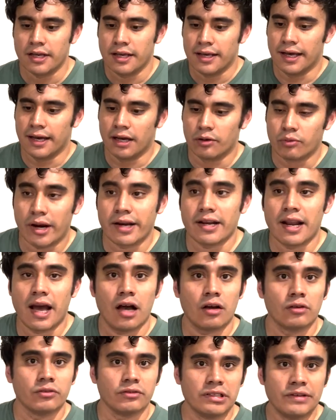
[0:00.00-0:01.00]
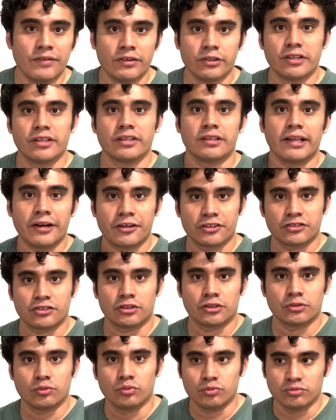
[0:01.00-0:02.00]
Right now, even though the Lakers
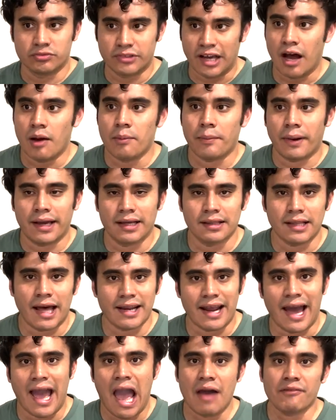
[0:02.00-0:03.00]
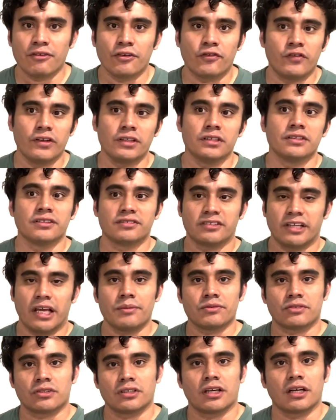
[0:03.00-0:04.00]
are down by a lot, I have a feeling this
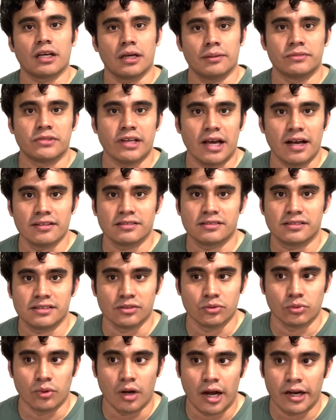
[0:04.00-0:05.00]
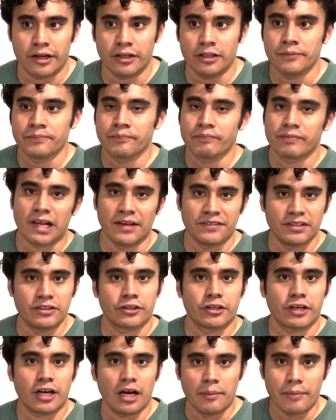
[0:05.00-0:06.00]
game's going to come down to the wire. I think they're
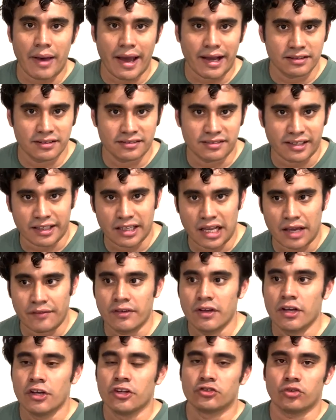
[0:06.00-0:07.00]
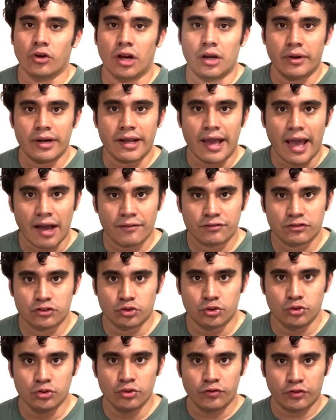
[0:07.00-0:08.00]
going to come back in the second half. So I already have
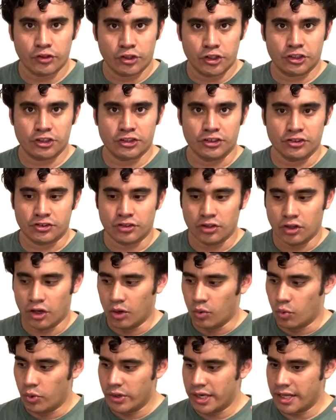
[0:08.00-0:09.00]
2 versions, a win